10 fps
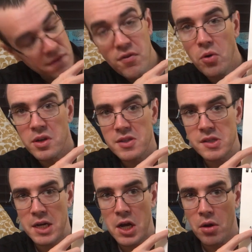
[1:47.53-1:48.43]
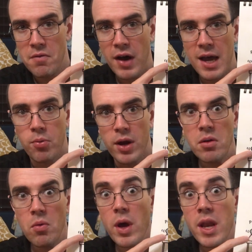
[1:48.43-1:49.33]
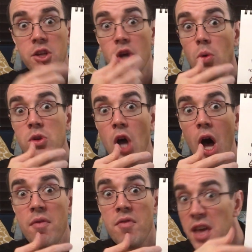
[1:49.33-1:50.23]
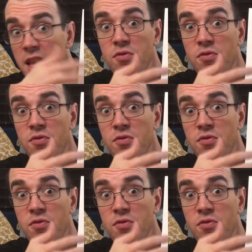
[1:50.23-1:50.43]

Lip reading: phone is sitting on vibrate. When it goes off, its